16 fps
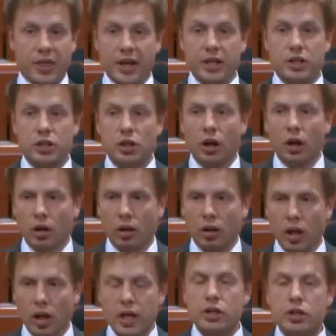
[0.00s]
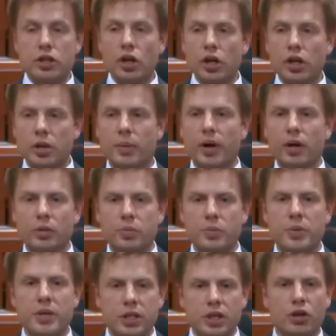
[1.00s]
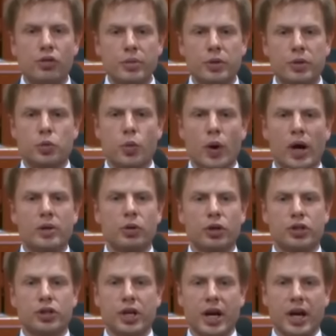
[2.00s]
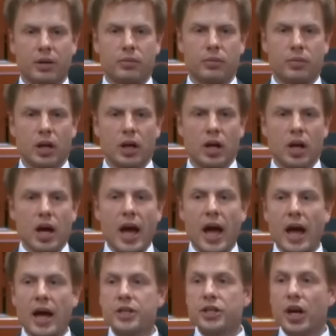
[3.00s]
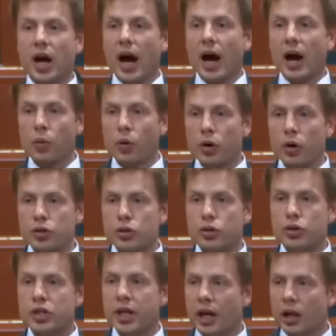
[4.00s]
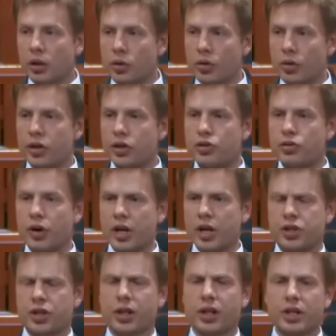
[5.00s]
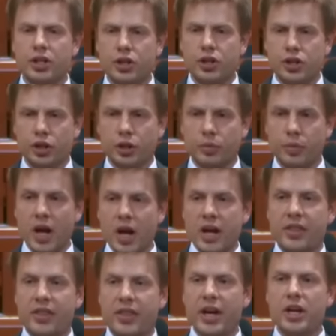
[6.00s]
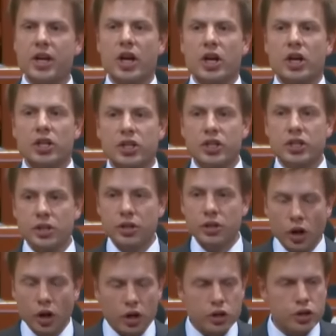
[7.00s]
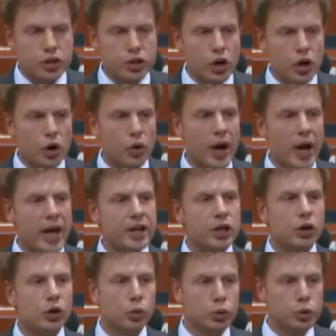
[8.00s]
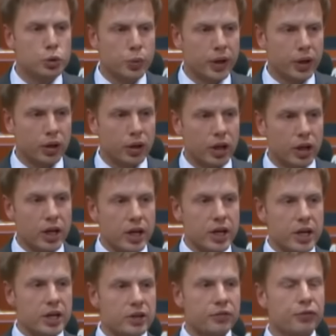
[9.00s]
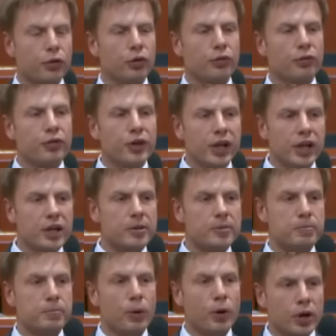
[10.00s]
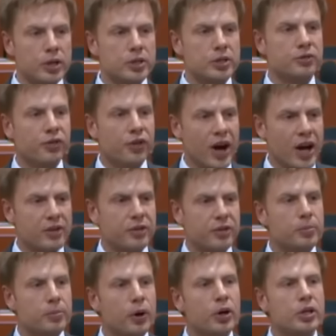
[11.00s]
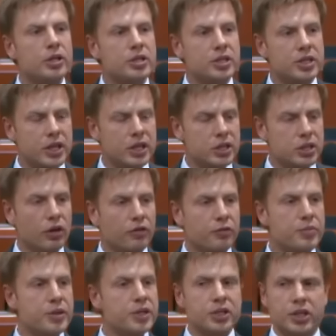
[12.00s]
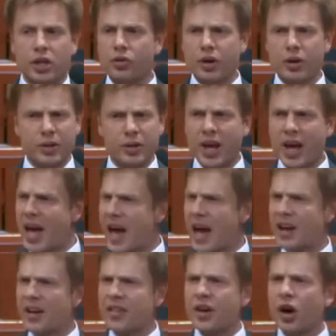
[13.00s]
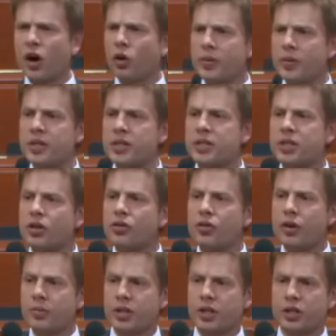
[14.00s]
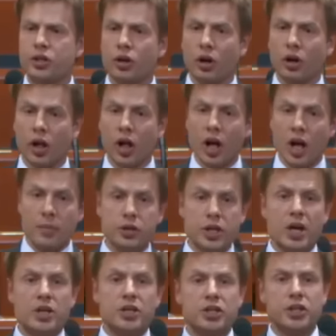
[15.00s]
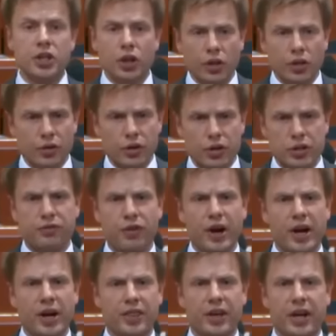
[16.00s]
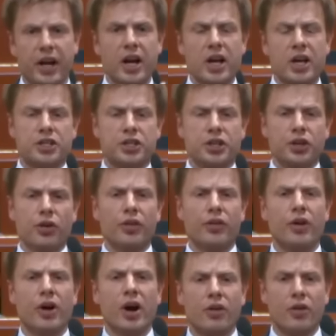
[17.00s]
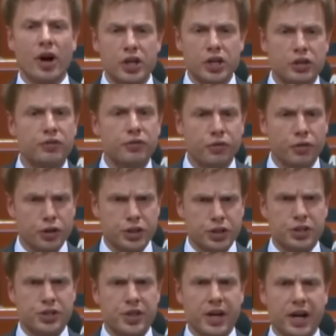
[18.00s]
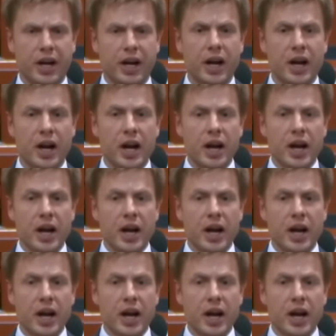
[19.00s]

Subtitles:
That's all. It's not about Minsk agreement one more time. And I want to tell you that Russian leadership, they don't show any goodwill in fulfilling points 5 and point 6 of Minsk agreement and the whole Minsk agreement at all, because still there is fire there, still there are Russian forces there.